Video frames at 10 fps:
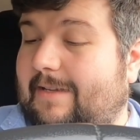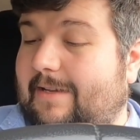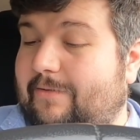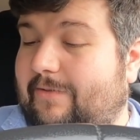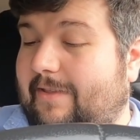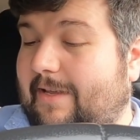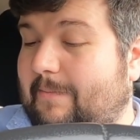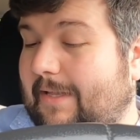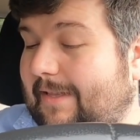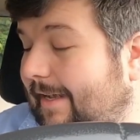the interesting thing
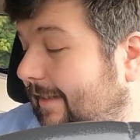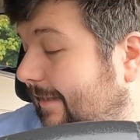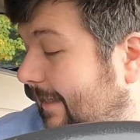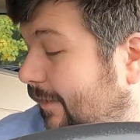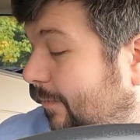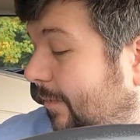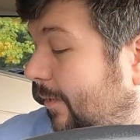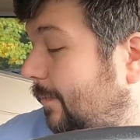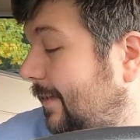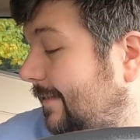about Elite
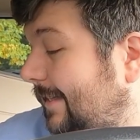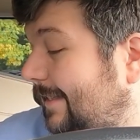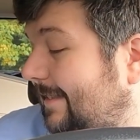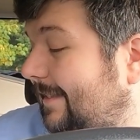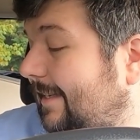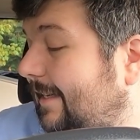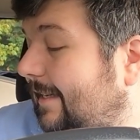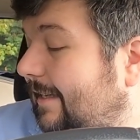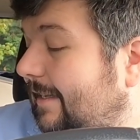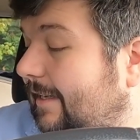Chrome is it's
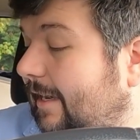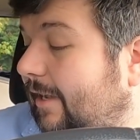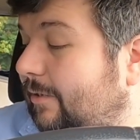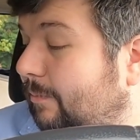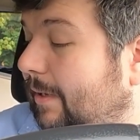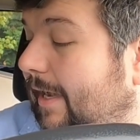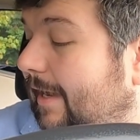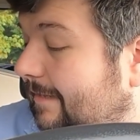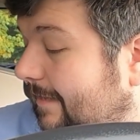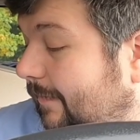color
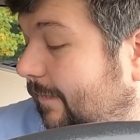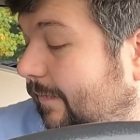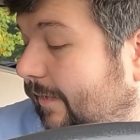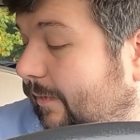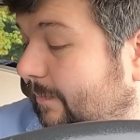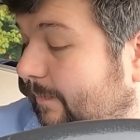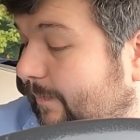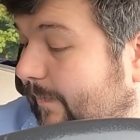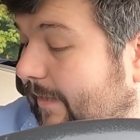positive film.